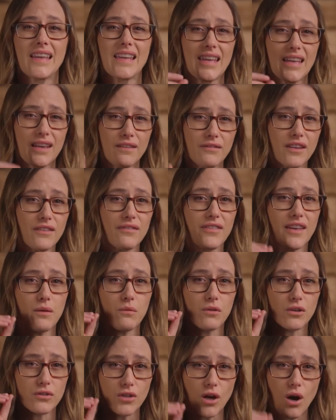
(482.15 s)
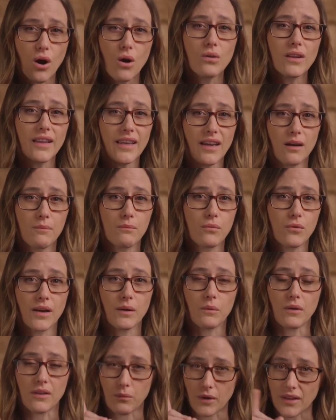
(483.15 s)
Even if they were totally on
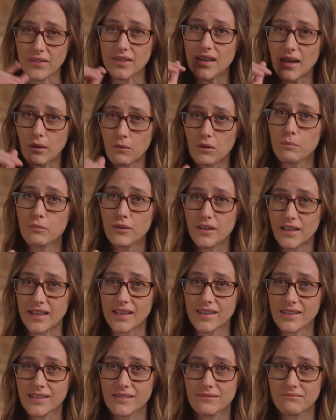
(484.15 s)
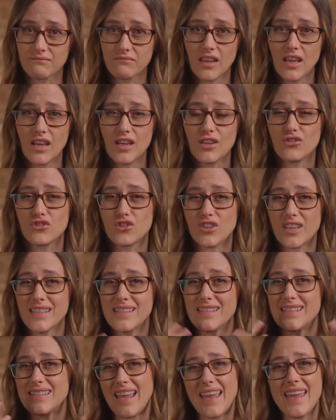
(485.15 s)
point with what the network predicts,
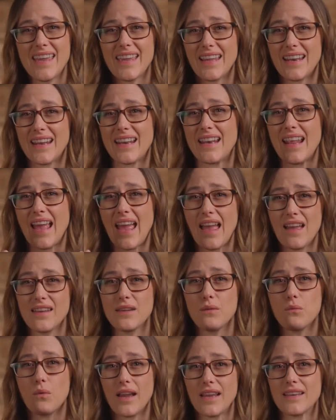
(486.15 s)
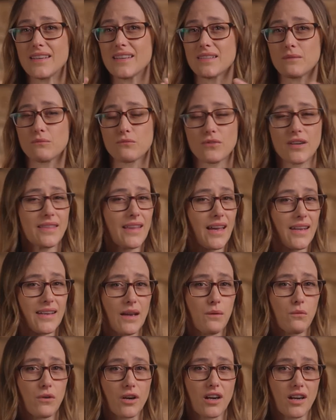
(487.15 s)
just saying it in a heady way doesn't bring that
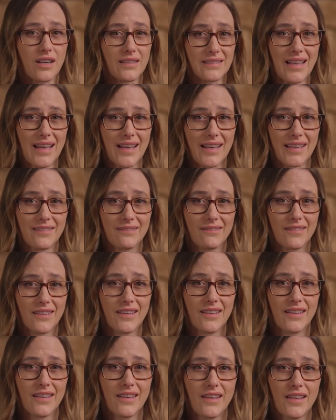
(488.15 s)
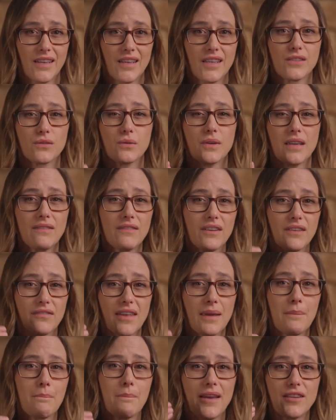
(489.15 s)
network online. So even if
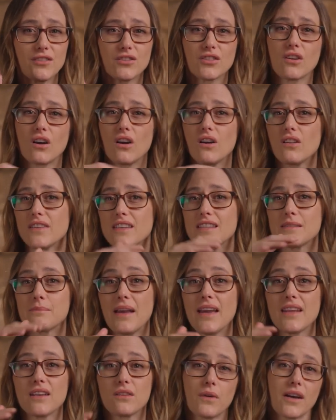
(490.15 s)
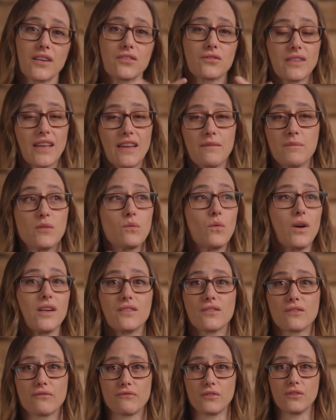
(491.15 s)
they mention all these men who actually have been
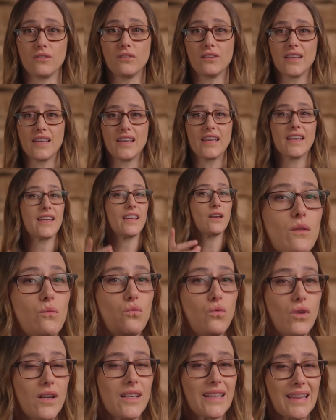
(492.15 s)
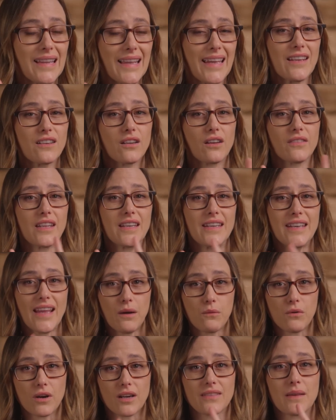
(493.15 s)
wonderful, it wouldn't land on the
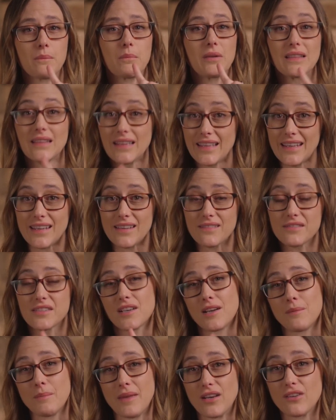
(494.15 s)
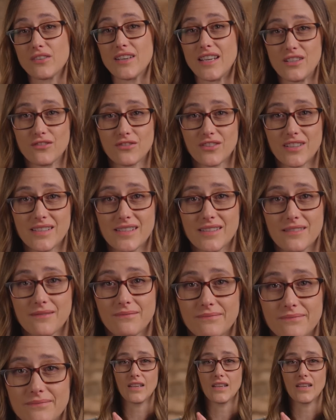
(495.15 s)
network that believes that all men are dangerous.